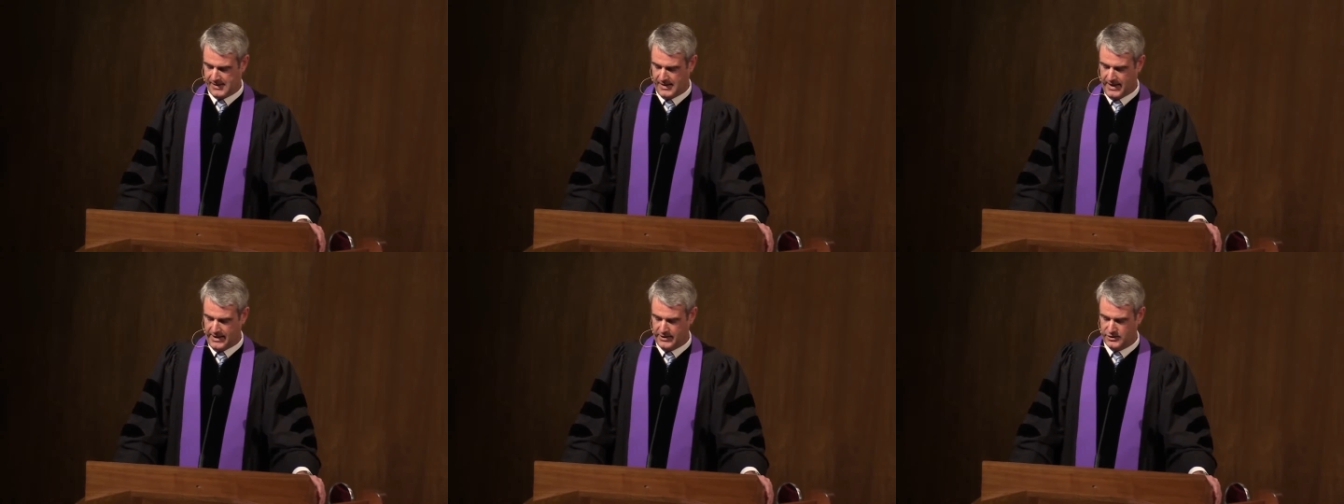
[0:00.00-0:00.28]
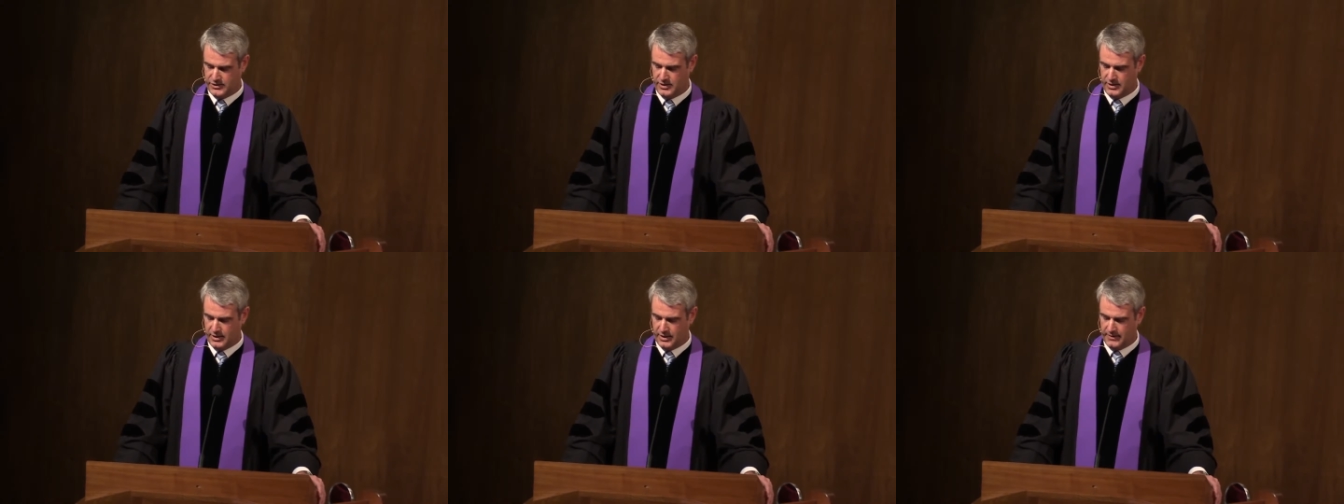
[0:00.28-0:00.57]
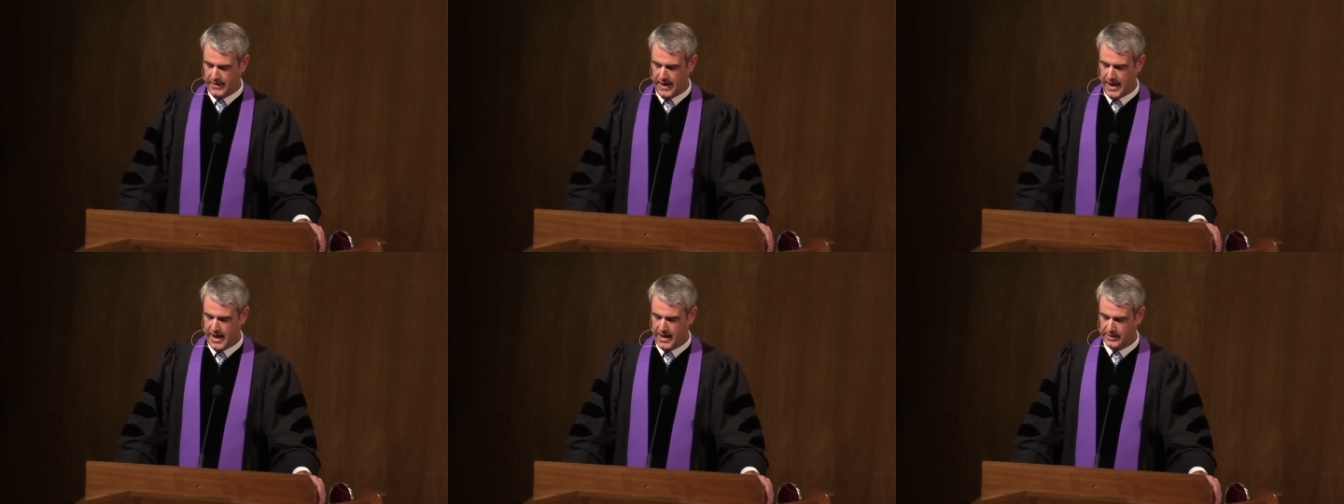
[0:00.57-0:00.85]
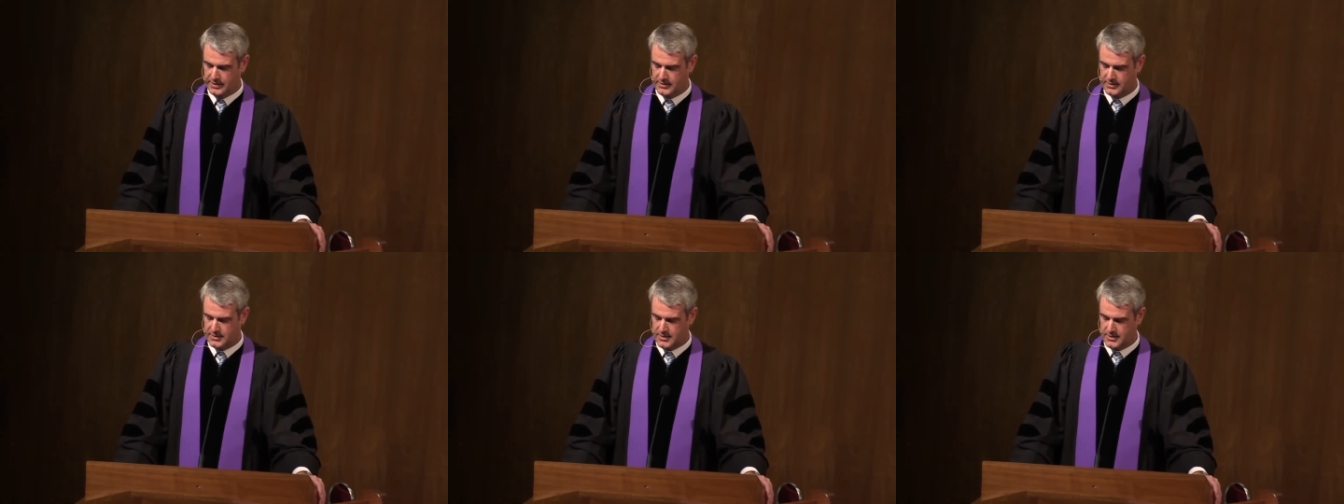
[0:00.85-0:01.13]
I should have
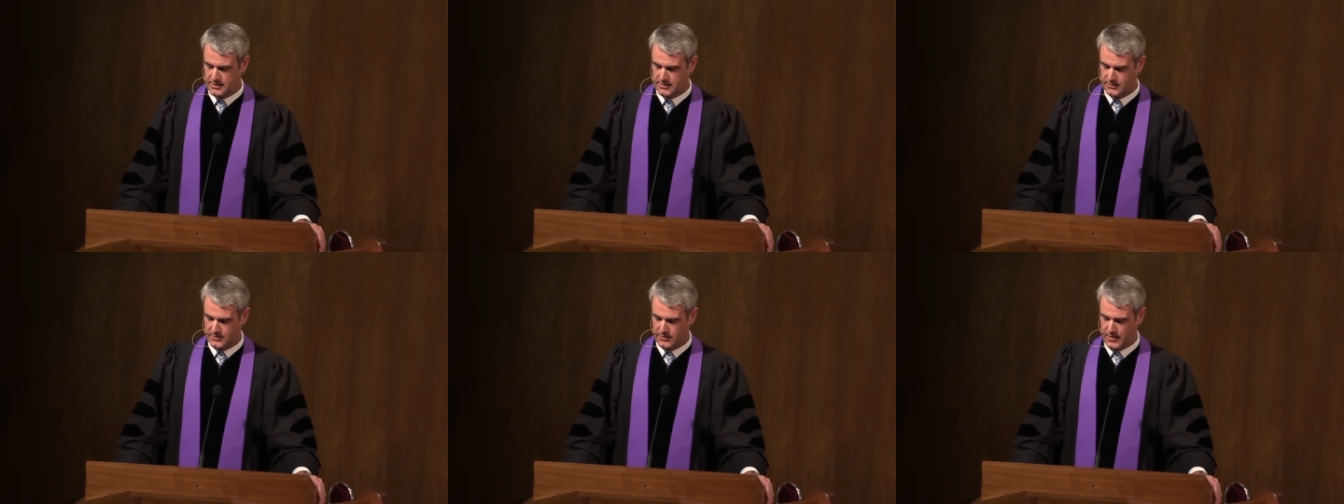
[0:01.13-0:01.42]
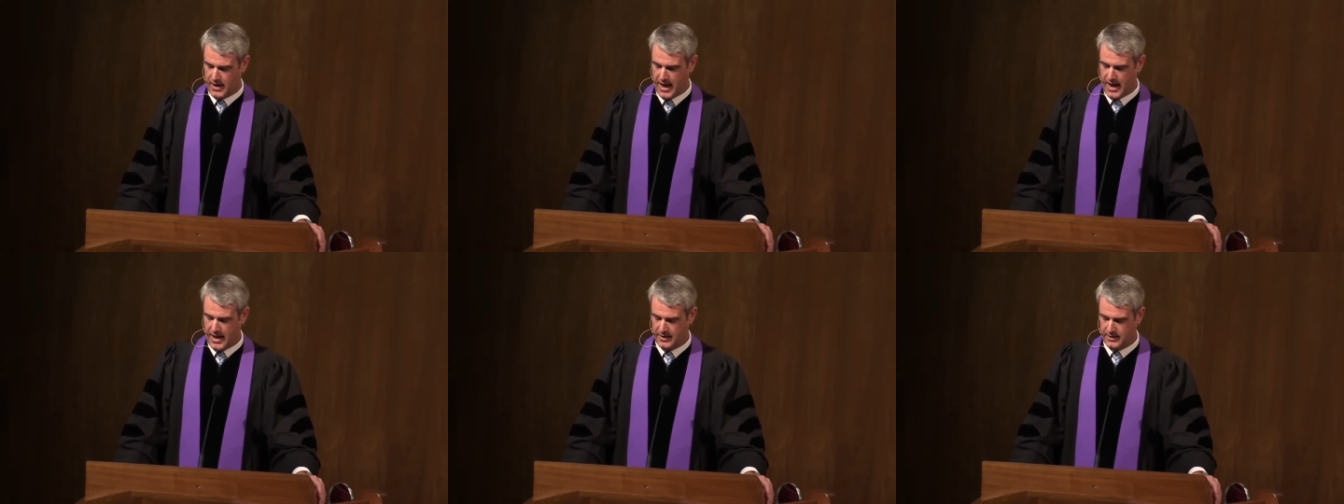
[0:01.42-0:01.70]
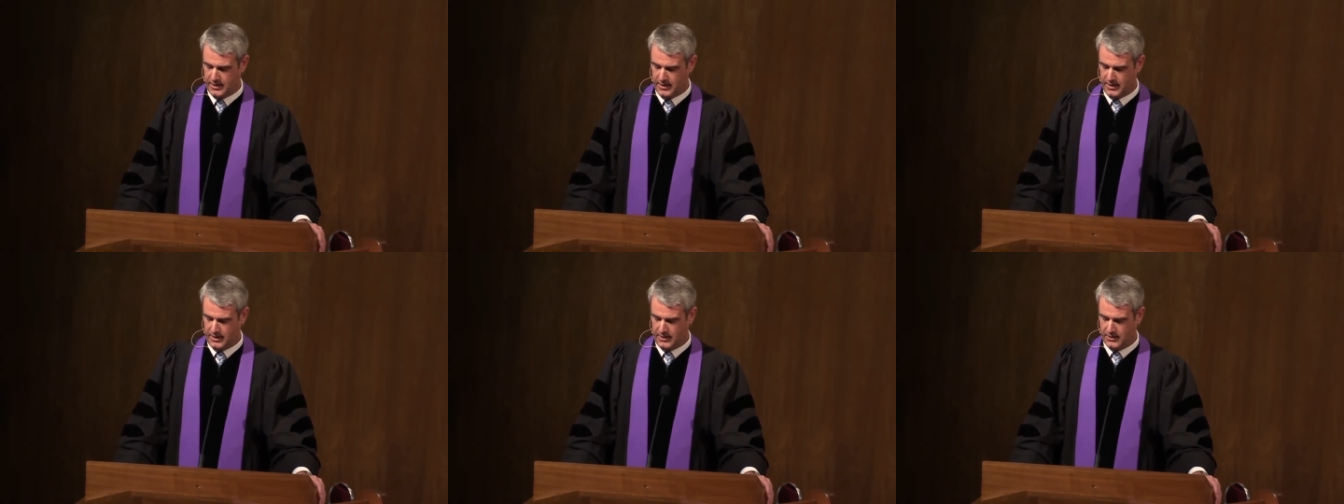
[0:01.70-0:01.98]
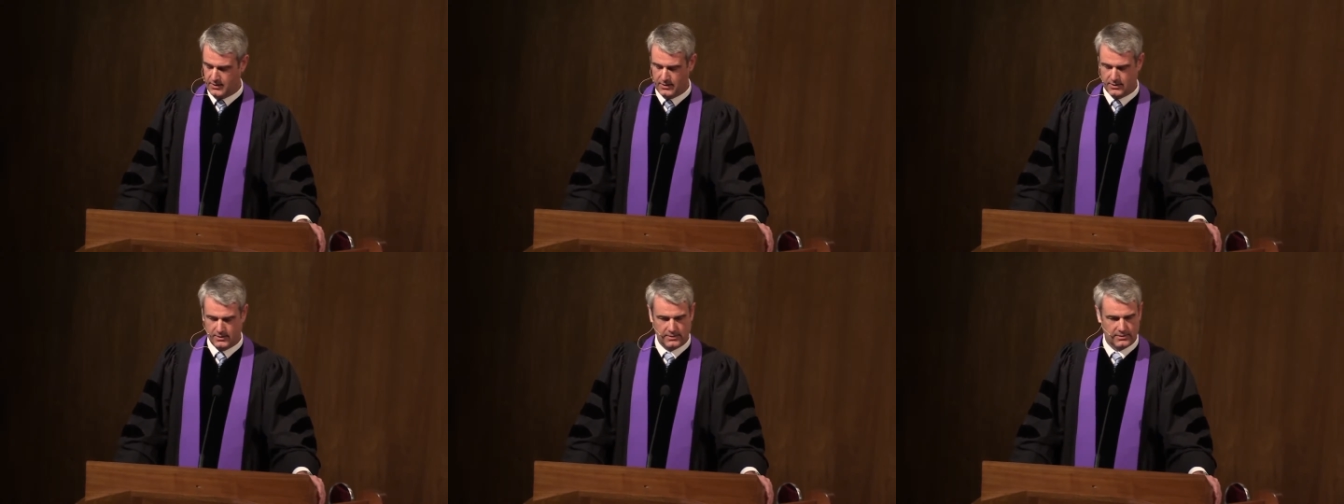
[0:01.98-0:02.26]
asked Randy
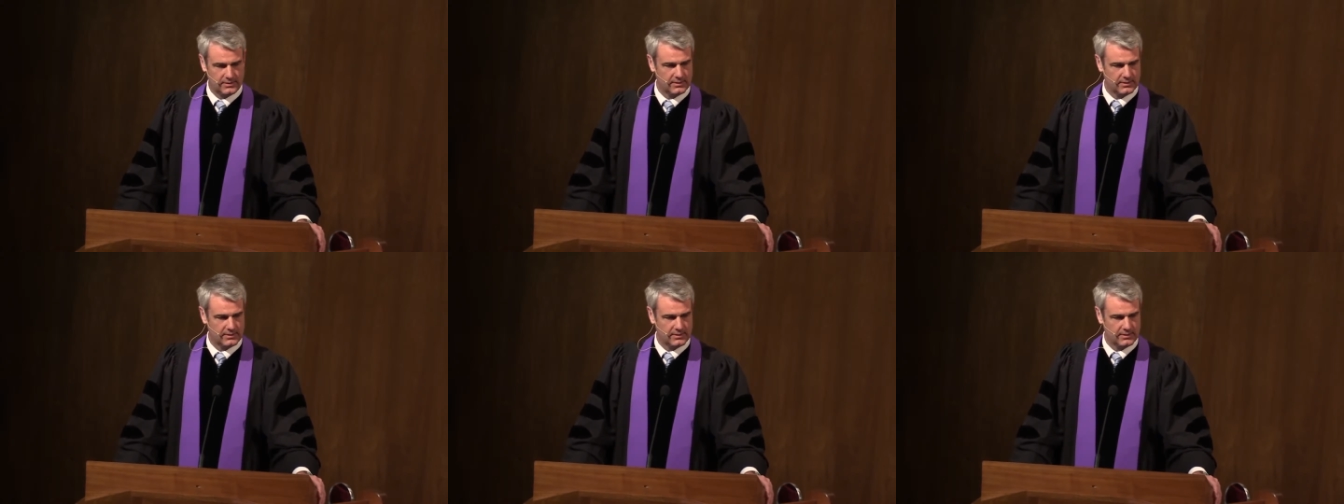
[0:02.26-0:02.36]
or